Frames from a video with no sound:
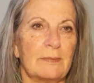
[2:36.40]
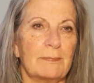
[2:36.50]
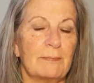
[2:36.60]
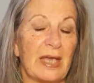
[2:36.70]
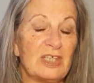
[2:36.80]

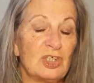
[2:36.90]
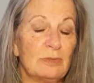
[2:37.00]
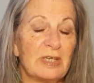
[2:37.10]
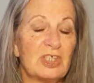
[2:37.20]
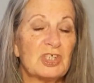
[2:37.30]
by too
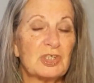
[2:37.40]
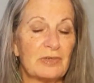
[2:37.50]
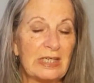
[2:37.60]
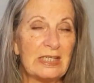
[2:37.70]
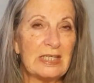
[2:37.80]
much
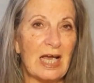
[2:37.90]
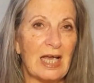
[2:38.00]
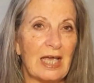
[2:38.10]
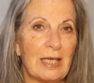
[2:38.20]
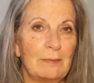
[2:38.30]
screen
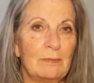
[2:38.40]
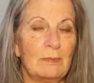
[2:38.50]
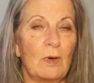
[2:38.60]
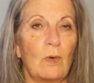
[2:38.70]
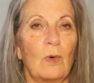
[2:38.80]
time
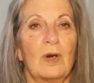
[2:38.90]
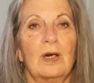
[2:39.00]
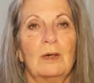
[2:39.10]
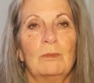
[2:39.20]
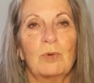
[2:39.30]

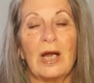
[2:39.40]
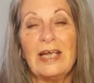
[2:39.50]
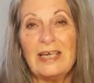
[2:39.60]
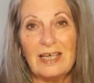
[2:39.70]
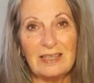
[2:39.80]
or
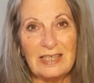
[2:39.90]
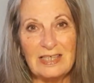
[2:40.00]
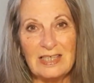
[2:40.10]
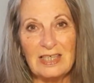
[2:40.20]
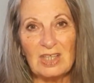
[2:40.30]
bright
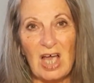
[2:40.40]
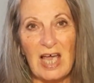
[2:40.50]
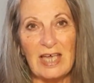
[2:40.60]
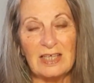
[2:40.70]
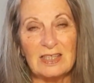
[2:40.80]
LED
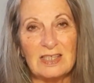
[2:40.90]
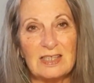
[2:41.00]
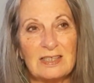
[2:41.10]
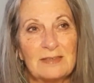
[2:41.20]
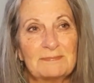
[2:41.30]

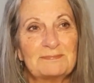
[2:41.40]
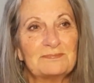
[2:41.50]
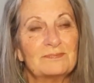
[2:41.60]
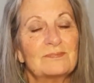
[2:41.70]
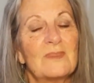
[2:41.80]
lights,
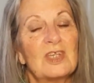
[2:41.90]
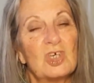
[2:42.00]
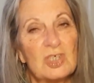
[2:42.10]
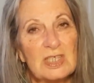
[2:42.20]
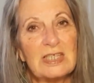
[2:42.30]
your
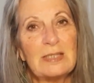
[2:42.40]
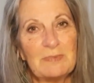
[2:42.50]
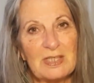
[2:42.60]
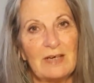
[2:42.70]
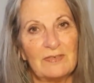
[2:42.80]
sleep
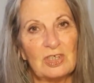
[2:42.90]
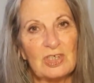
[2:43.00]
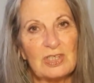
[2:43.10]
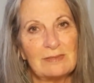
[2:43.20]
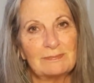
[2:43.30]

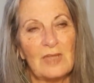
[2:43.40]
suffers.